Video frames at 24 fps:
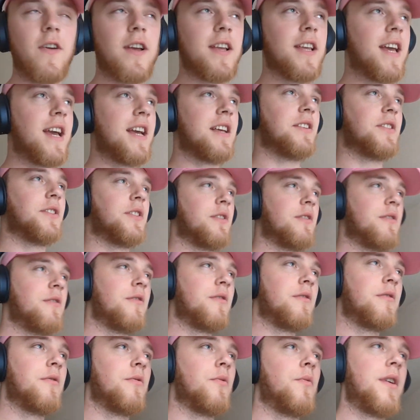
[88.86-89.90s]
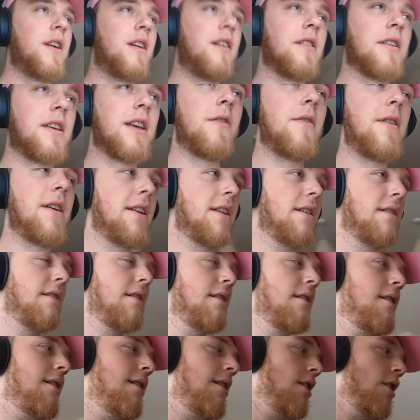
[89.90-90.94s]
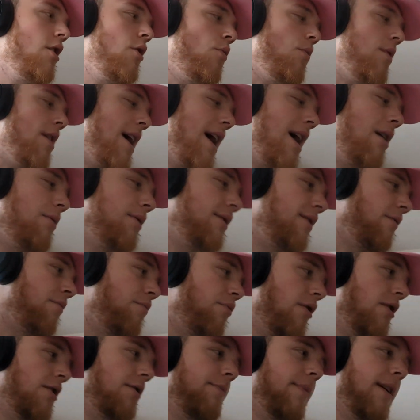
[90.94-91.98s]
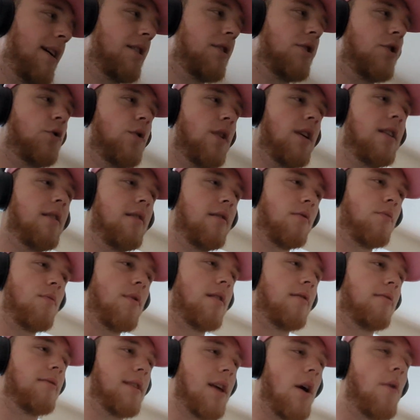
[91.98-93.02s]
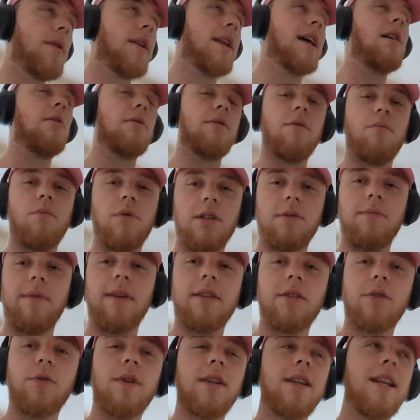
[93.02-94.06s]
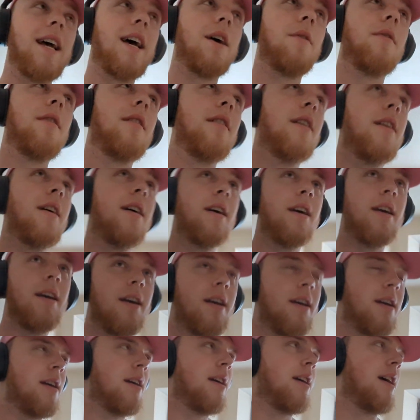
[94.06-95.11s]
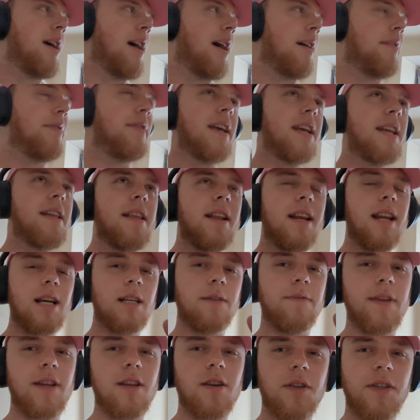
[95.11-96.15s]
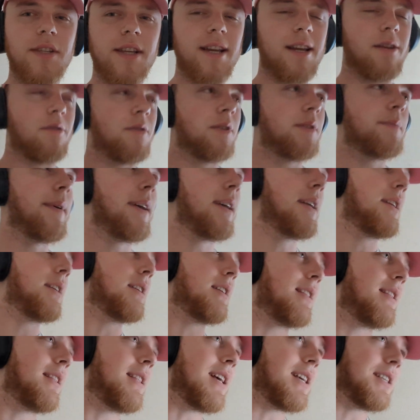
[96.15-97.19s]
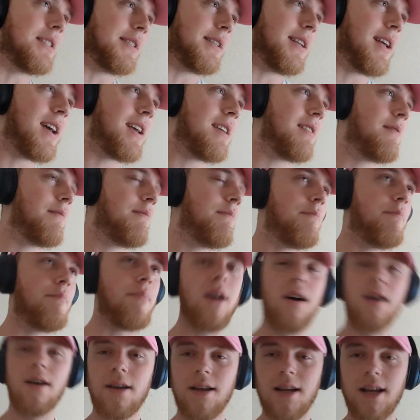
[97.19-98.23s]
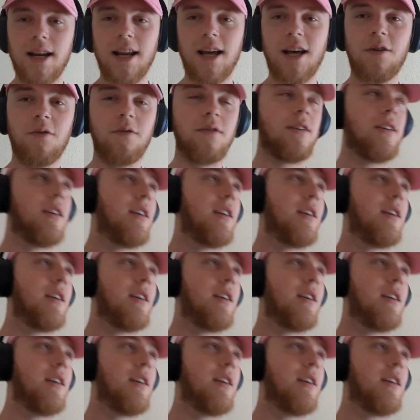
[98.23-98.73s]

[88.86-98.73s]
Alright, guys, we are going. We are out of Prospect Street. Well, going out of Prospect Street now. I think in the last video I said it was my last night, but you know,